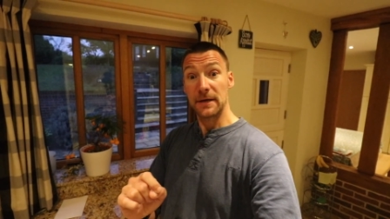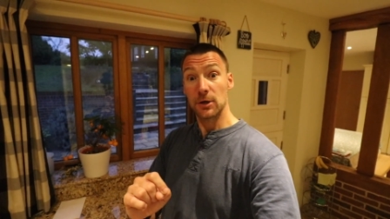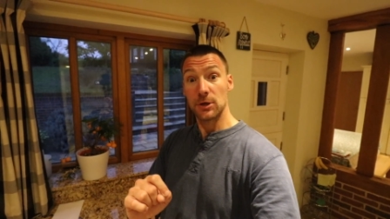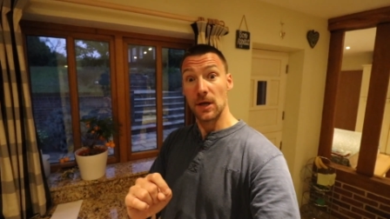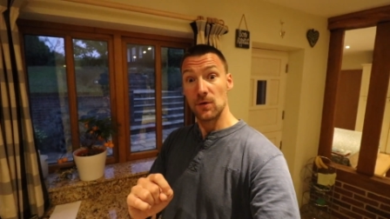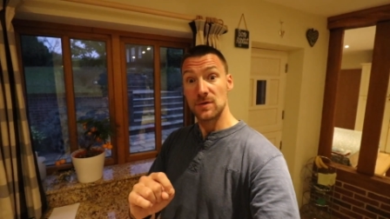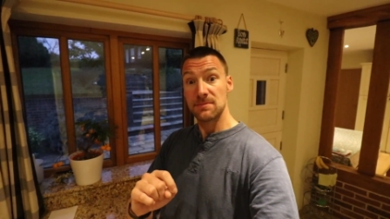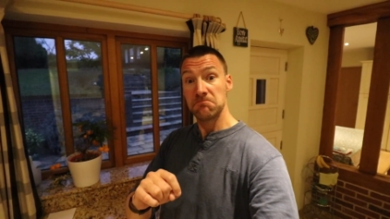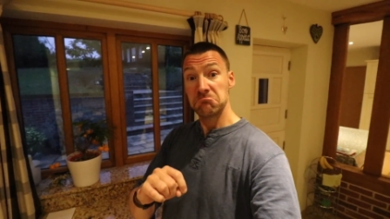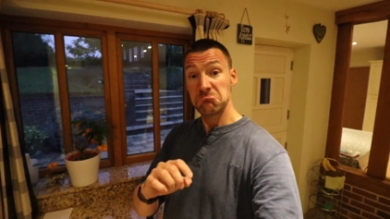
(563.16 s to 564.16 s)
Bit of good
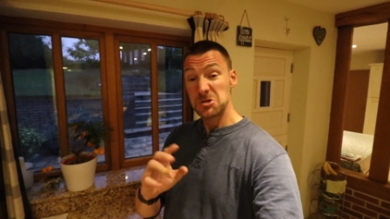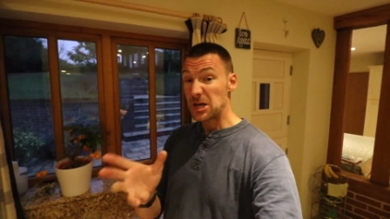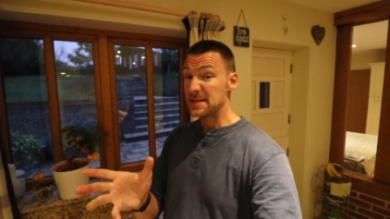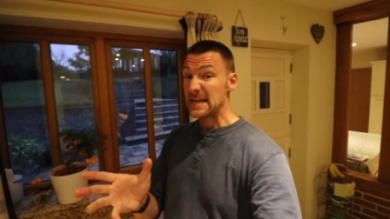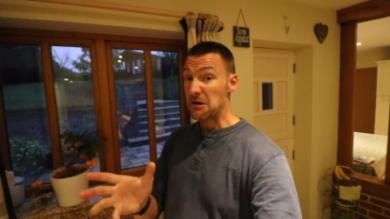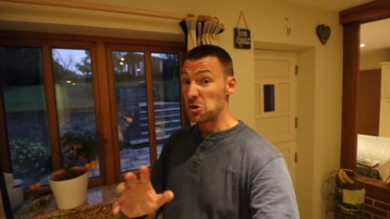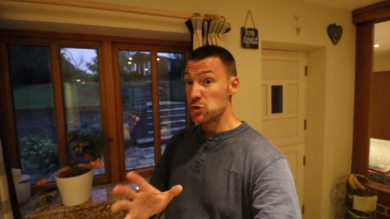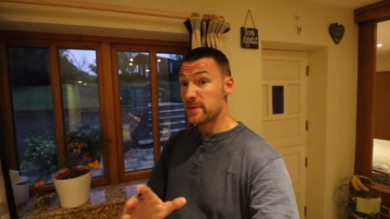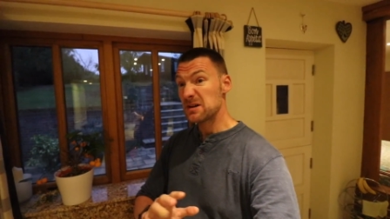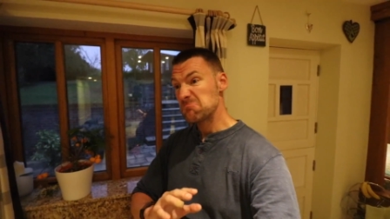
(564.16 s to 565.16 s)
news turns out
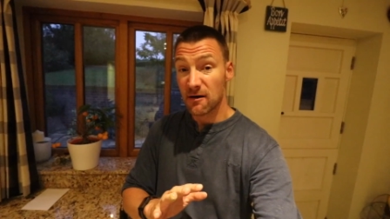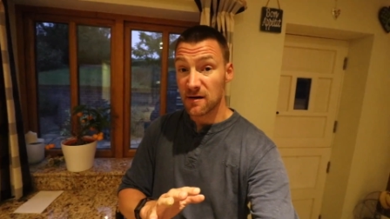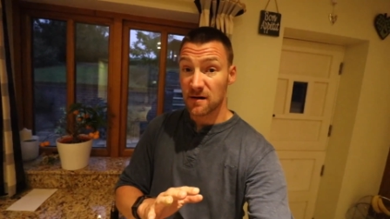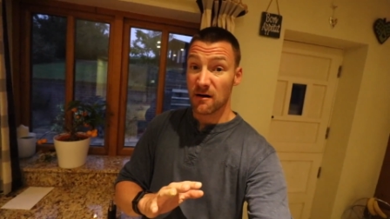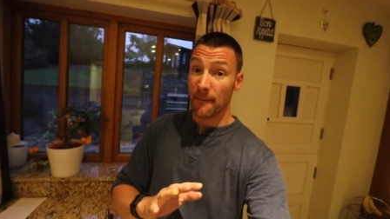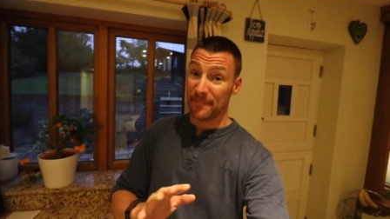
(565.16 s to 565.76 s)
Uber are